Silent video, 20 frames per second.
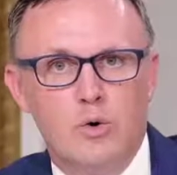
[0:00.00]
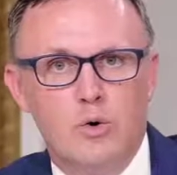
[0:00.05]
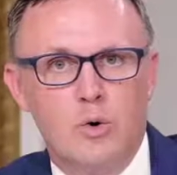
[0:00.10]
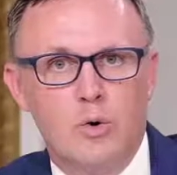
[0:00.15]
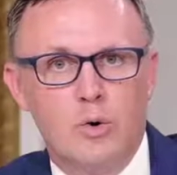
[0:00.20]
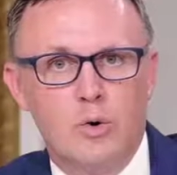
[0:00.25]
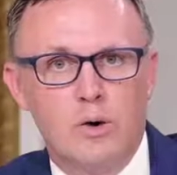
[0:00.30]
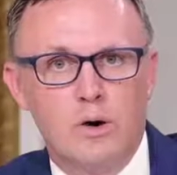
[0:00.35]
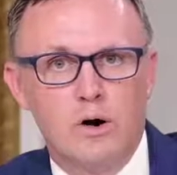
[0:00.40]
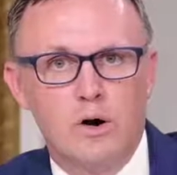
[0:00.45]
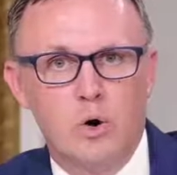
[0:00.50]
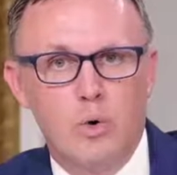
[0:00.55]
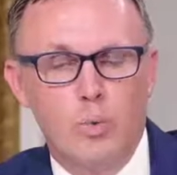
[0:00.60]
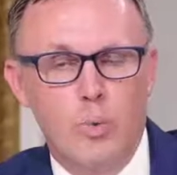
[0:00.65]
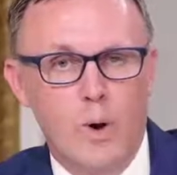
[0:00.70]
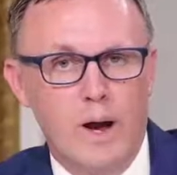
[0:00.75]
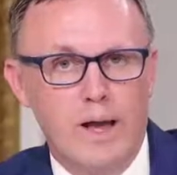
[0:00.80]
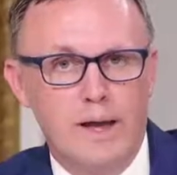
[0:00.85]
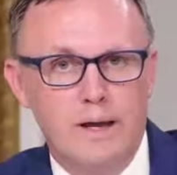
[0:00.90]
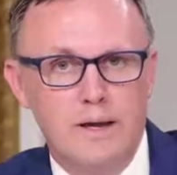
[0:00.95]
or
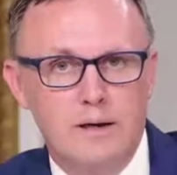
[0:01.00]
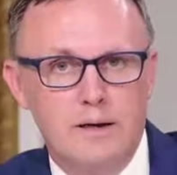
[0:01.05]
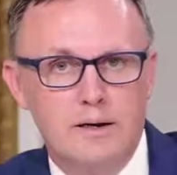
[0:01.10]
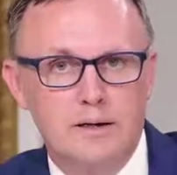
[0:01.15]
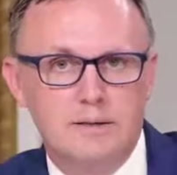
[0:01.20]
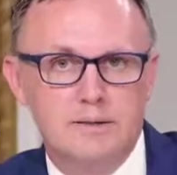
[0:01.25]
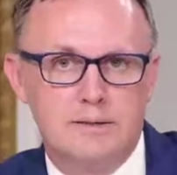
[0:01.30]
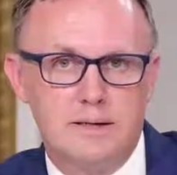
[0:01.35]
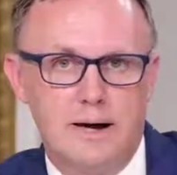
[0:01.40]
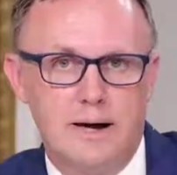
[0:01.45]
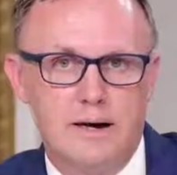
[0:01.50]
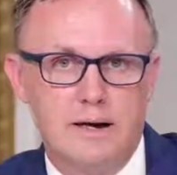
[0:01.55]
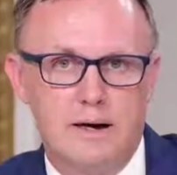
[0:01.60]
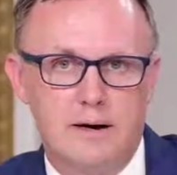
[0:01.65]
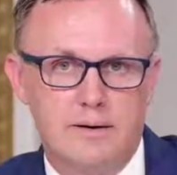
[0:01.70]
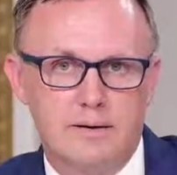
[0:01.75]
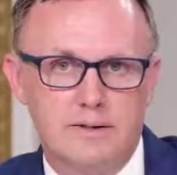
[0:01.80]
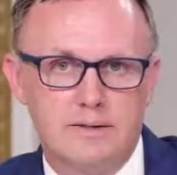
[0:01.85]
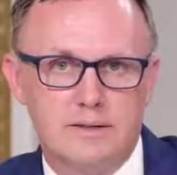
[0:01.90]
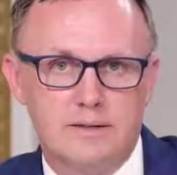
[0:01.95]

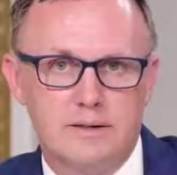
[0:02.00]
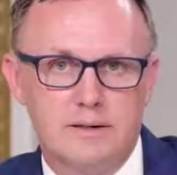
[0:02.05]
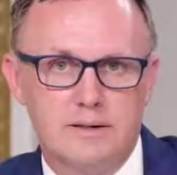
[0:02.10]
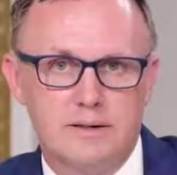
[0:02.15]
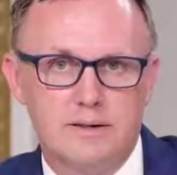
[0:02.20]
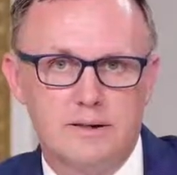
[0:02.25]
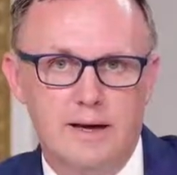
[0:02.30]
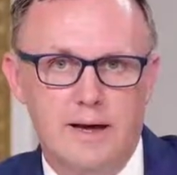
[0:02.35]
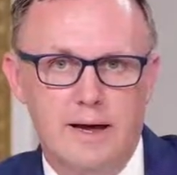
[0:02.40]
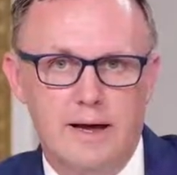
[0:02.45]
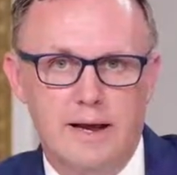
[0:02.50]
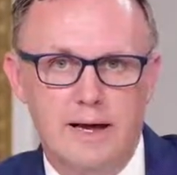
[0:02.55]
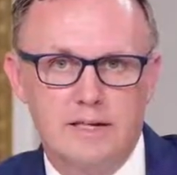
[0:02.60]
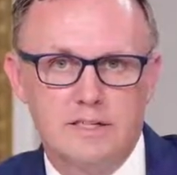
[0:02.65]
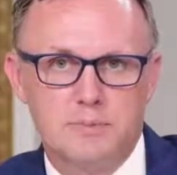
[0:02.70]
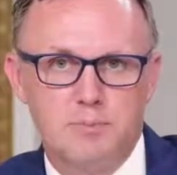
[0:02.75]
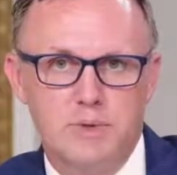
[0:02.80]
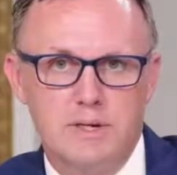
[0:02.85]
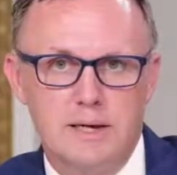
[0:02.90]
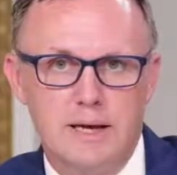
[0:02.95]

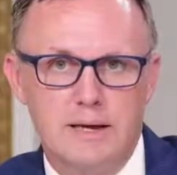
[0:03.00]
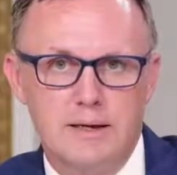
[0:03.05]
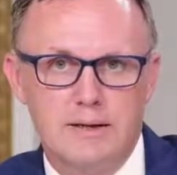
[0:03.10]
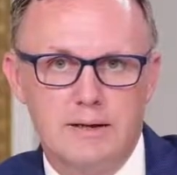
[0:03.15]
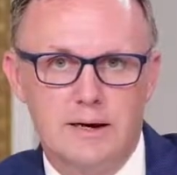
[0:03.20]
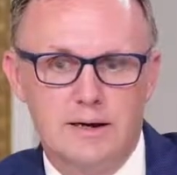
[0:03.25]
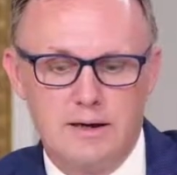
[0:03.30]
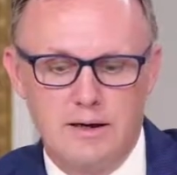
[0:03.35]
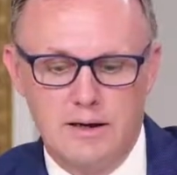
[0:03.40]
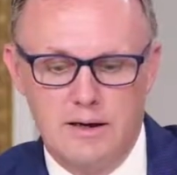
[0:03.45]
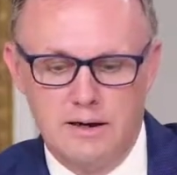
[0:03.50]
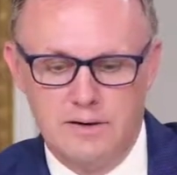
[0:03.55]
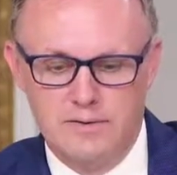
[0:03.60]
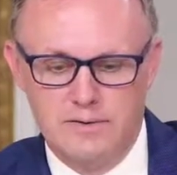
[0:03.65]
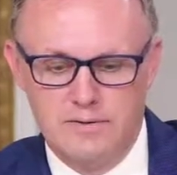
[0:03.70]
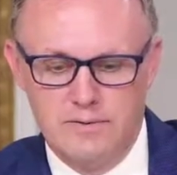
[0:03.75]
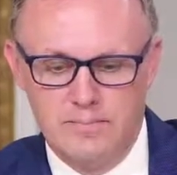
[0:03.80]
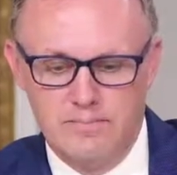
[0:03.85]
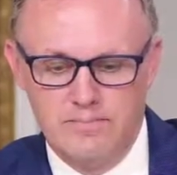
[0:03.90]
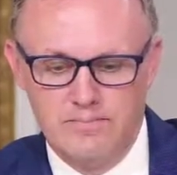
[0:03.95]
wayne.huddleston@sba.gov.
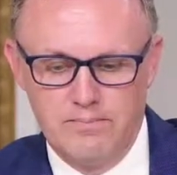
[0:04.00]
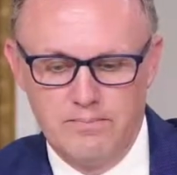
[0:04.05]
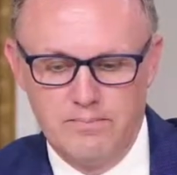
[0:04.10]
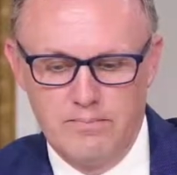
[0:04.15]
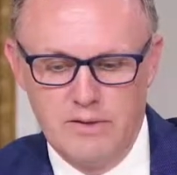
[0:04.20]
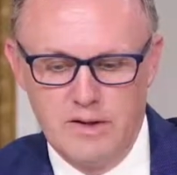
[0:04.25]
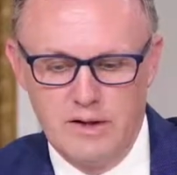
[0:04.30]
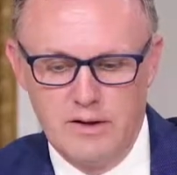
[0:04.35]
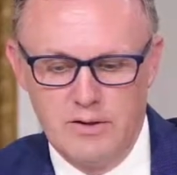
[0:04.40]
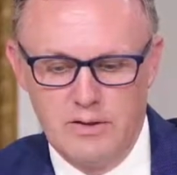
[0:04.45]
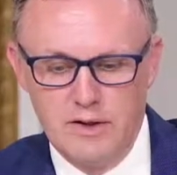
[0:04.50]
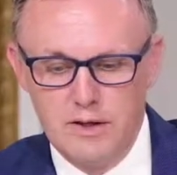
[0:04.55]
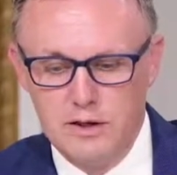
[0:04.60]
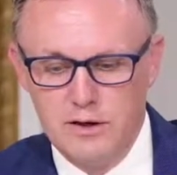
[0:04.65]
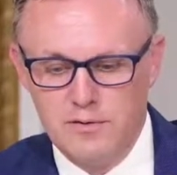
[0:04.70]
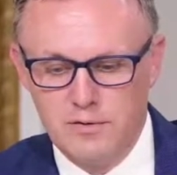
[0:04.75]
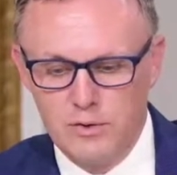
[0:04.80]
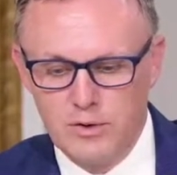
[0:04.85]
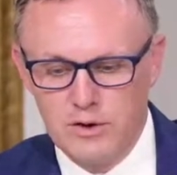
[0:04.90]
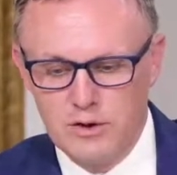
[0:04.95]
Thank
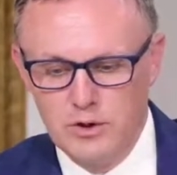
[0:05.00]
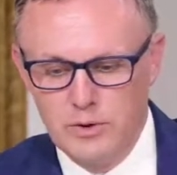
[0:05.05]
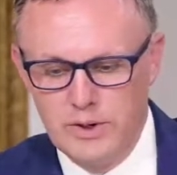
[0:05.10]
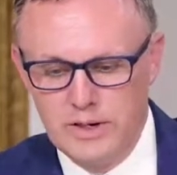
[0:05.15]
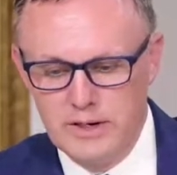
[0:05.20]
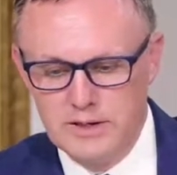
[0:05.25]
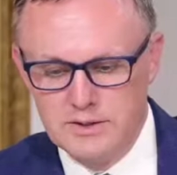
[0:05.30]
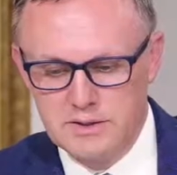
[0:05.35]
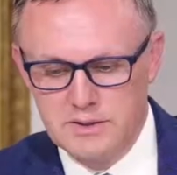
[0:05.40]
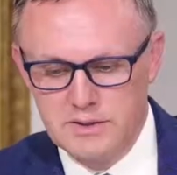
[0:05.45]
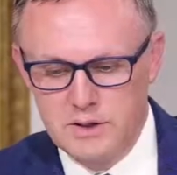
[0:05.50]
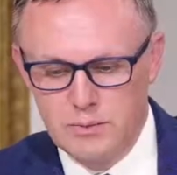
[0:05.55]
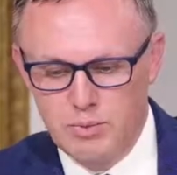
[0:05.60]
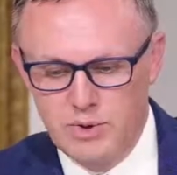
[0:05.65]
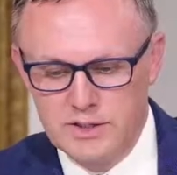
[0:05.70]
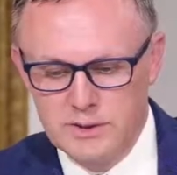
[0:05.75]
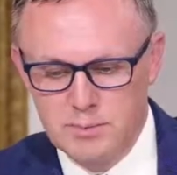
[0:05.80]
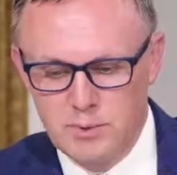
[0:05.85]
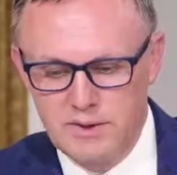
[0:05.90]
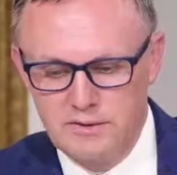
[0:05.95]
you for including us in your
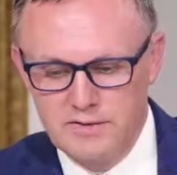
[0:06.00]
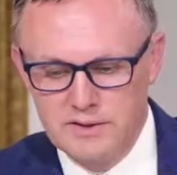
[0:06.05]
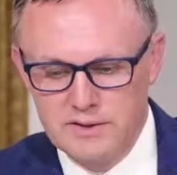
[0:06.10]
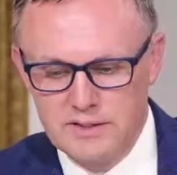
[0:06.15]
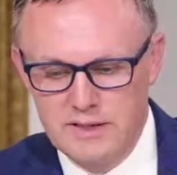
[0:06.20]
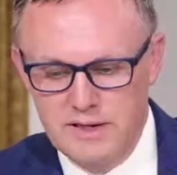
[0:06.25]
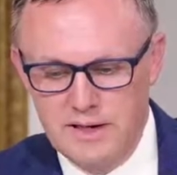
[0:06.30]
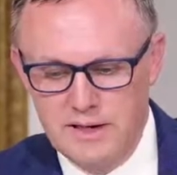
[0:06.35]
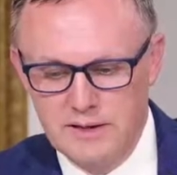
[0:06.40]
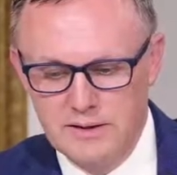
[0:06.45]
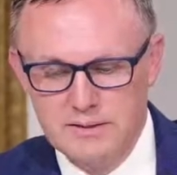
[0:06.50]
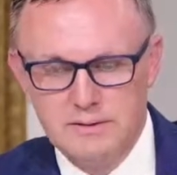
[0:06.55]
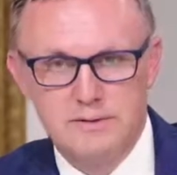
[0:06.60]
press briefing today,